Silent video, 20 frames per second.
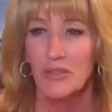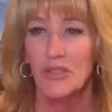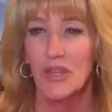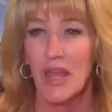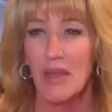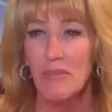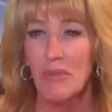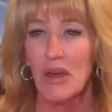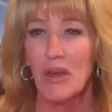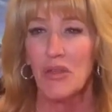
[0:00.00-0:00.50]

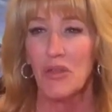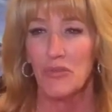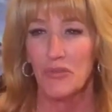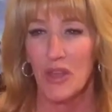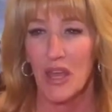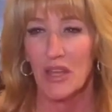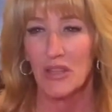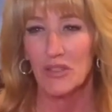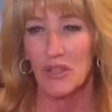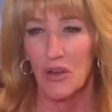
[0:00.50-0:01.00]
Demuth
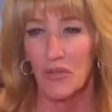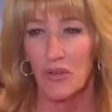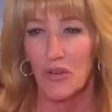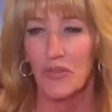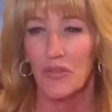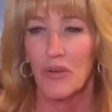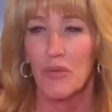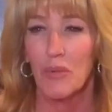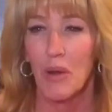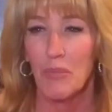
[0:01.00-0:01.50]
takes over
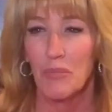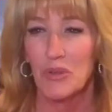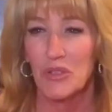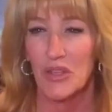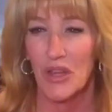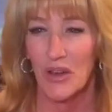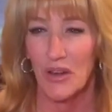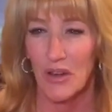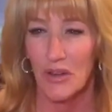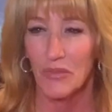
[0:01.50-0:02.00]
from
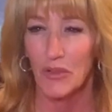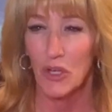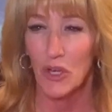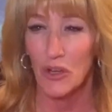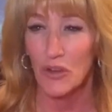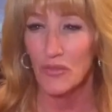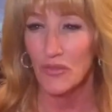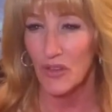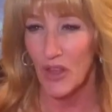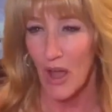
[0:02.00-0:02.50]
Representative
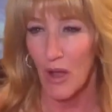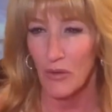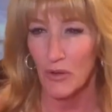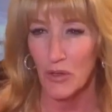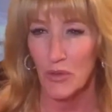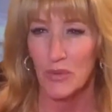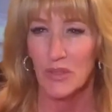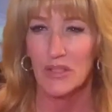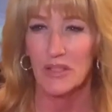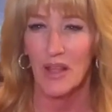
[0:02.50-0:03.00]
Kurt Doubt,
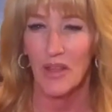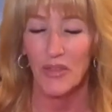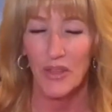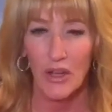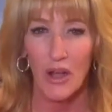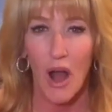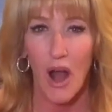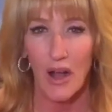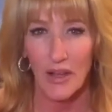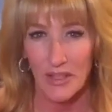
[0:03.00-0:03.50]
who has led
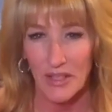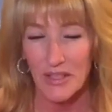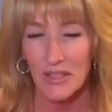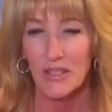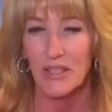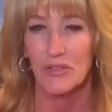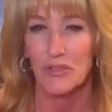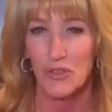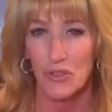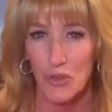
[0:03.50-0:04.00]
the caucus
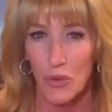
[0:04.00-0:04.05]
since